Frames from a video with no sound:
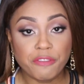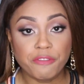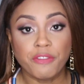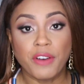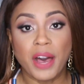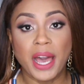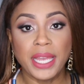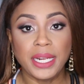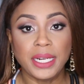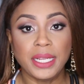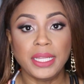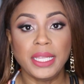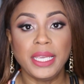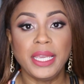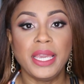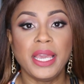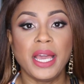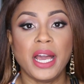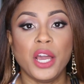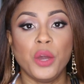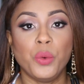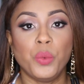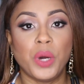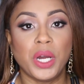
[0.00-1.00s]
Finally,
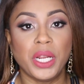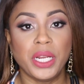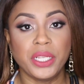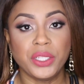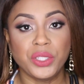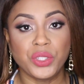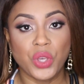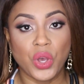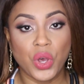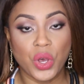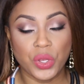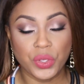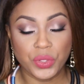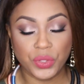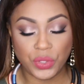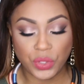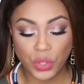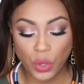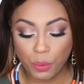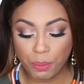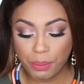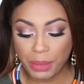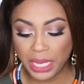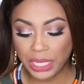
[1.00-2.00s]
I wanted to
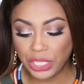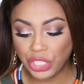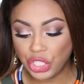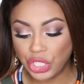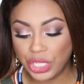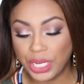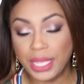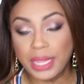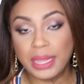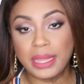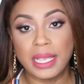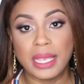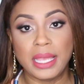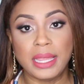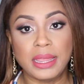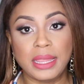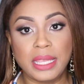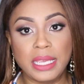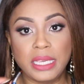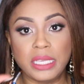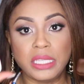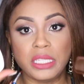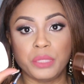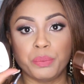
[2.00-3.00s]
also mention
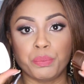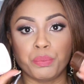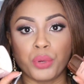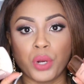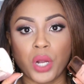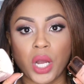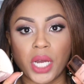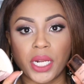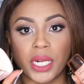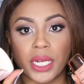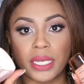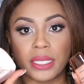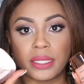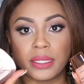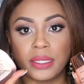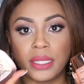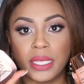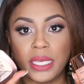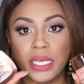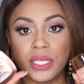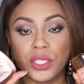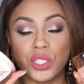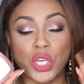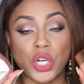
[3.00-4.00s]
these products.
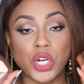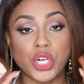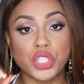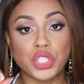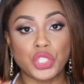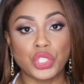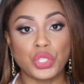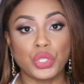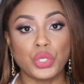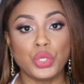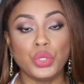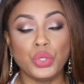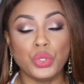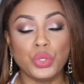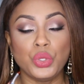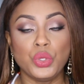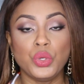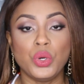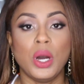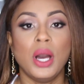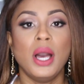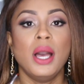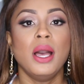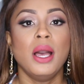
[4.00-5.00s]
These are
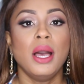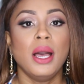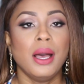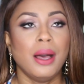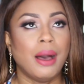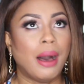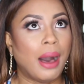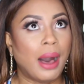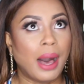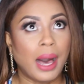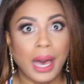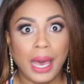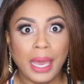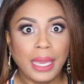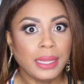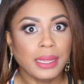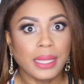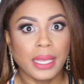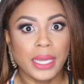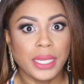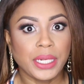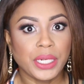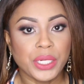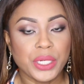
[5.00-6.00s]
two
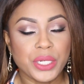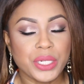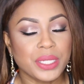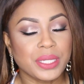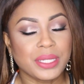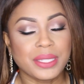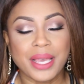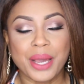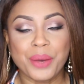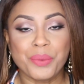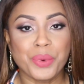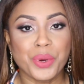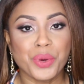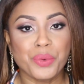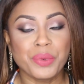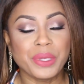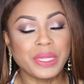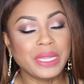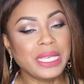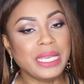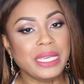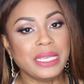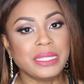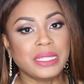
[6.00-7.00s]
highlighters that were
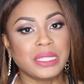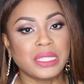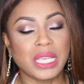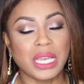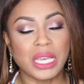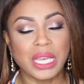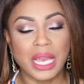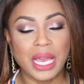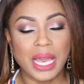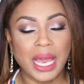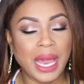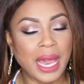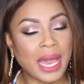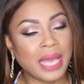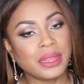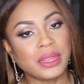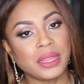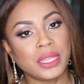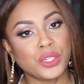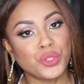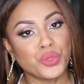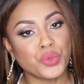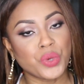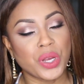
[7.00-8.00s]
released at
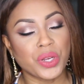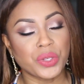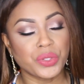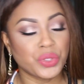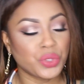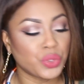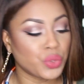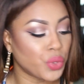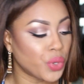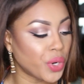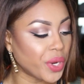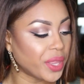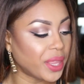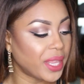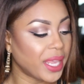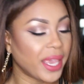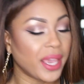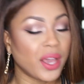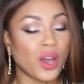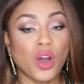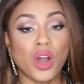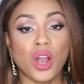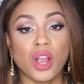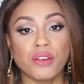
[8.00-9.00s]
the drugstore.
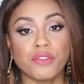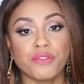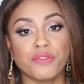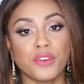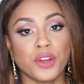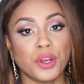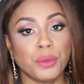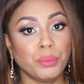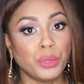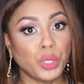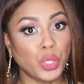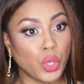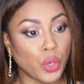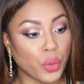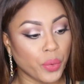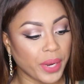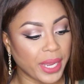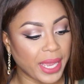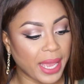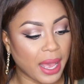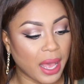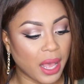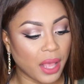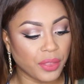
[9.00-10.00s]
They are from
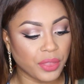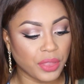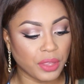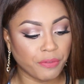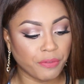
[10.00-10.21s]
L'Oreal.